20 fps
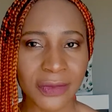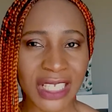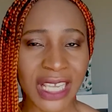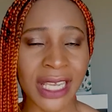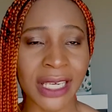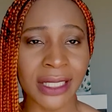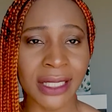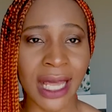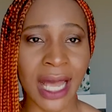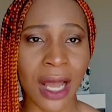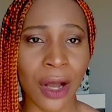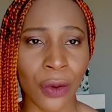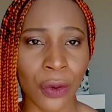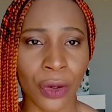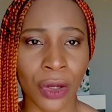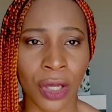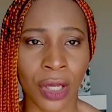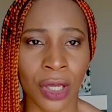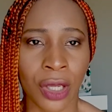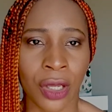and
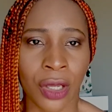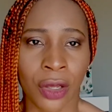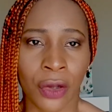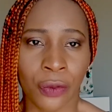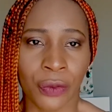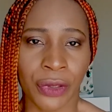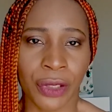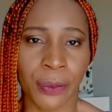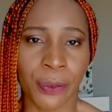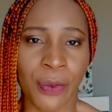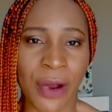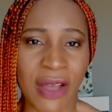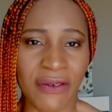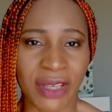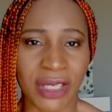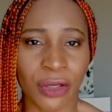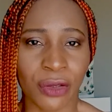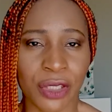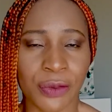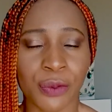now with the
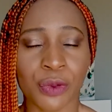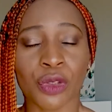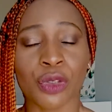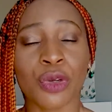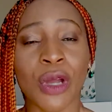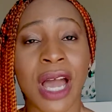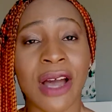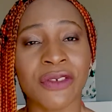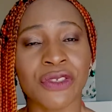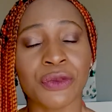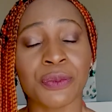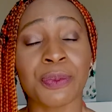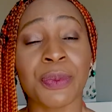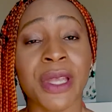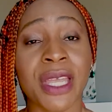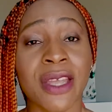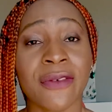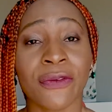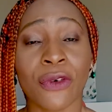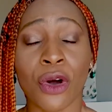private hospital you have to
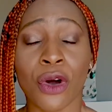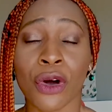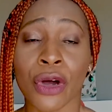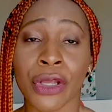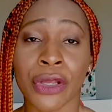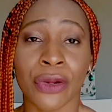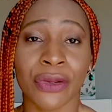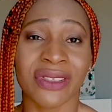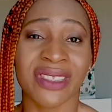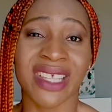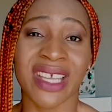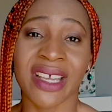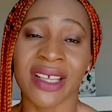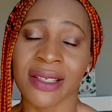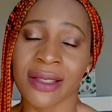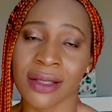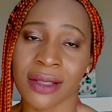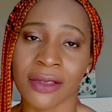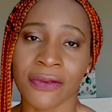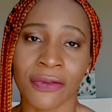pay for all your
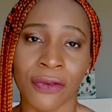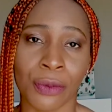tests